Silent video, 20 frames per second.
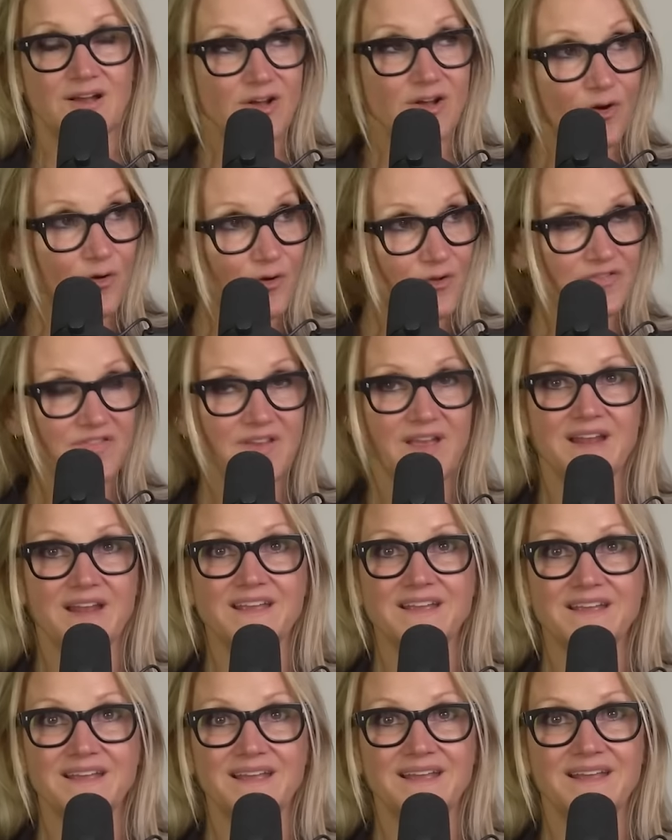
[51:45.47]
Now, goal
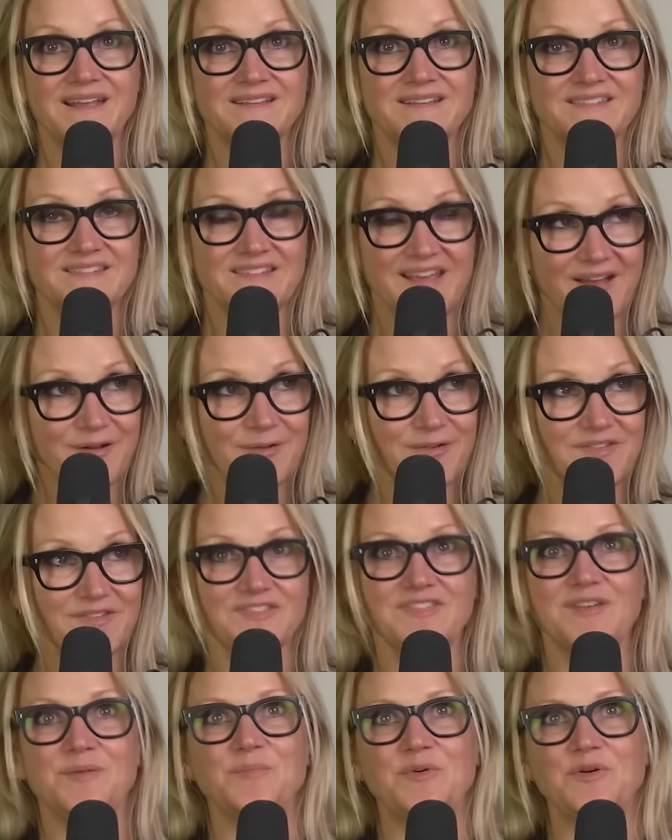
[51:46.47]
setting, it
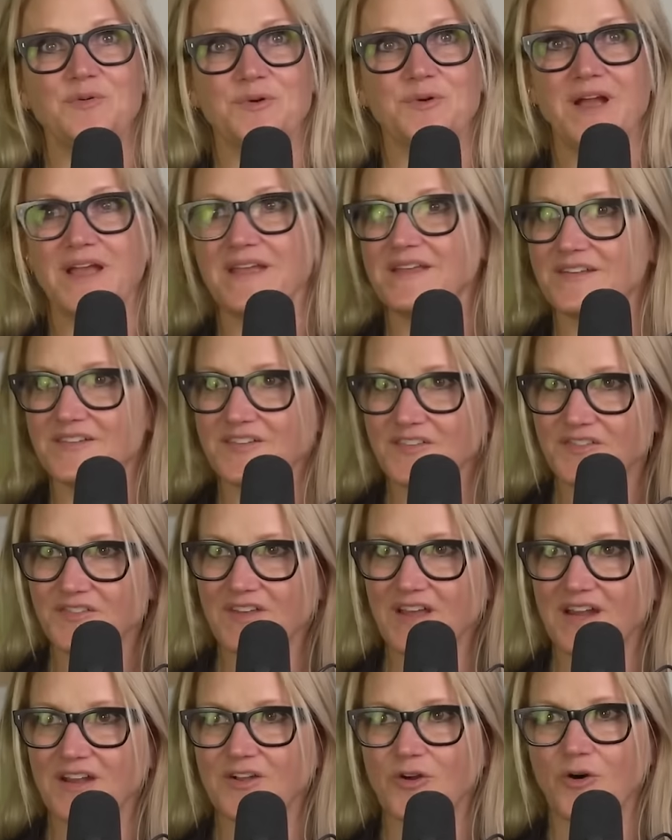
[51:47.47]
sounds simple, right? You
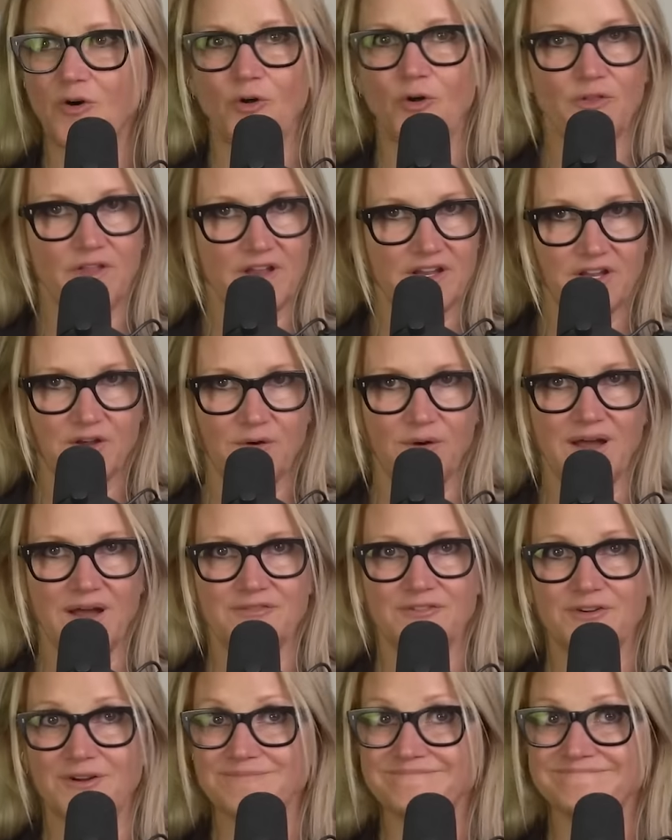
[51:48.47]
just set a goal, then you go
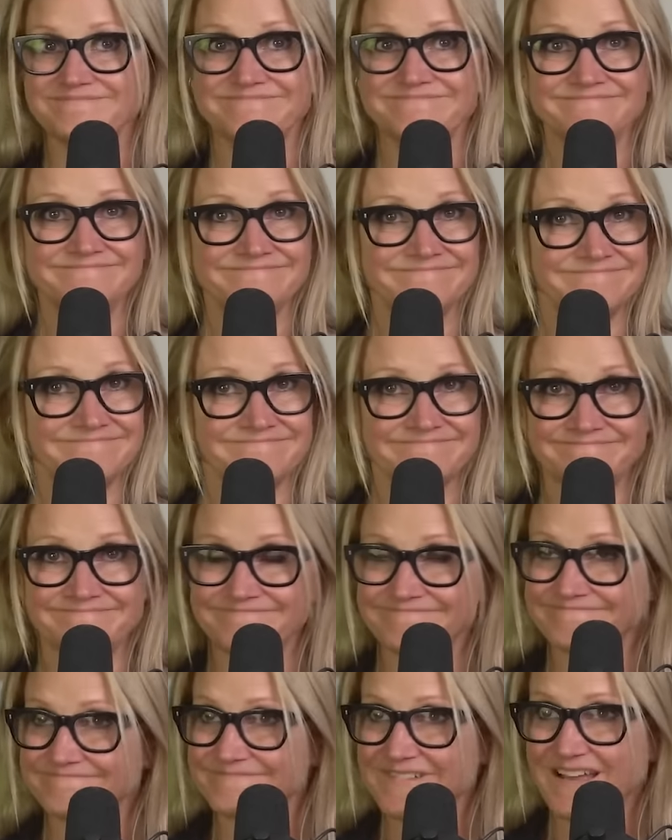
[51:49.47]
after it.
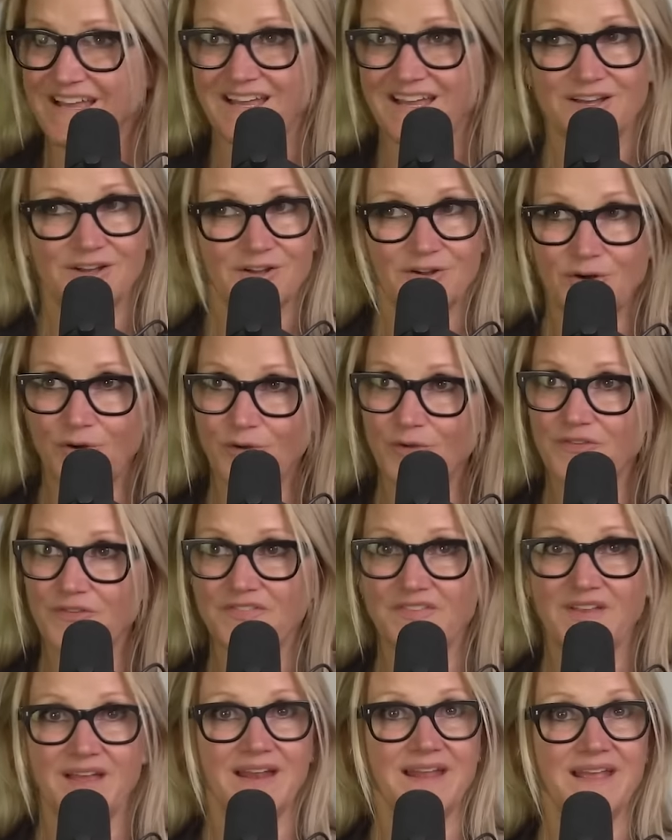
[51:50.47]
Mm-mm. Goal
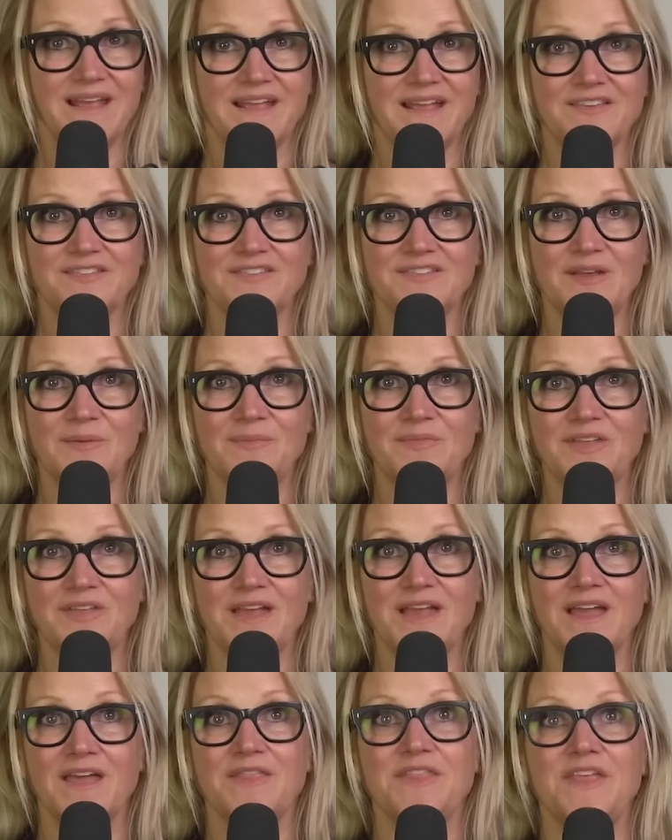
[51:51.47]
setting is
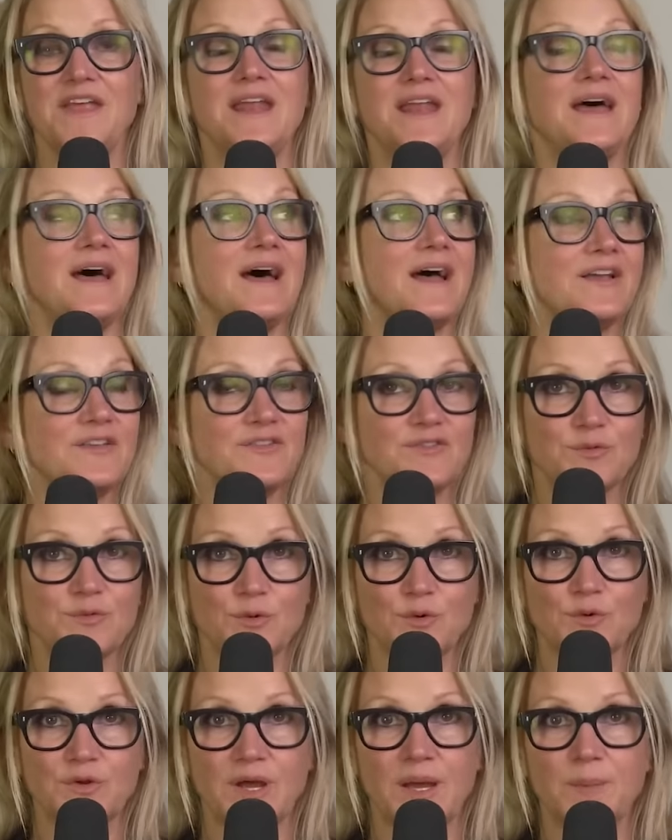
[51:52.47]
something that I
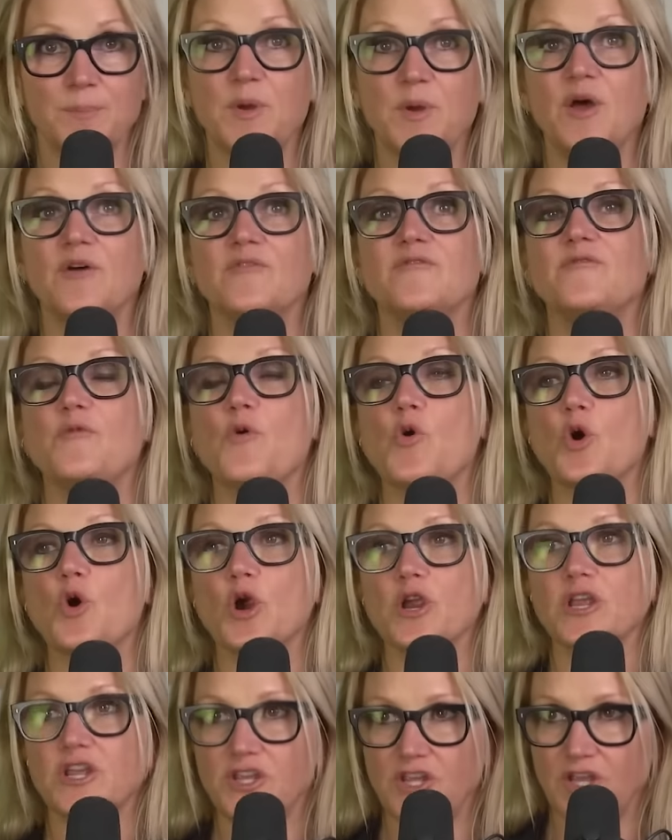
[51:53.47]
screwed up
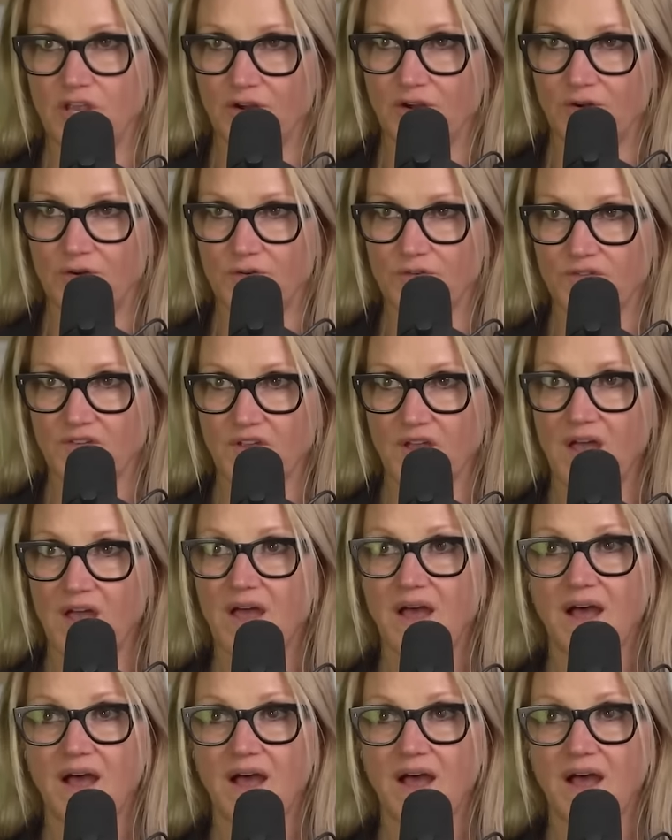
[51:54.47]
for years.